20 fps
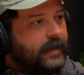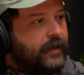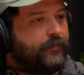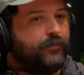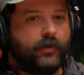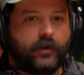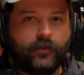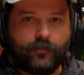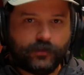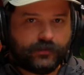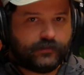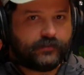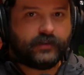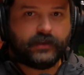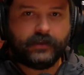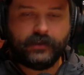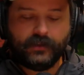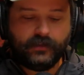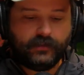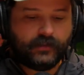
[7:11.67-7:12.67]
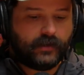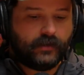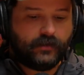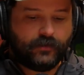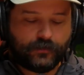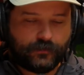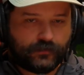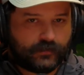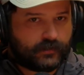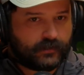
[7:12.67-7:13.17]
everyone wants to gig there
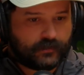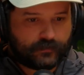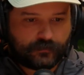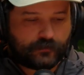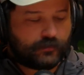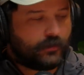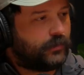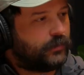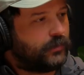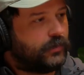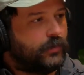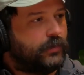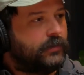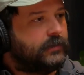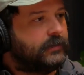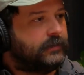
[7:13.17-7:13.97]
because it is so good,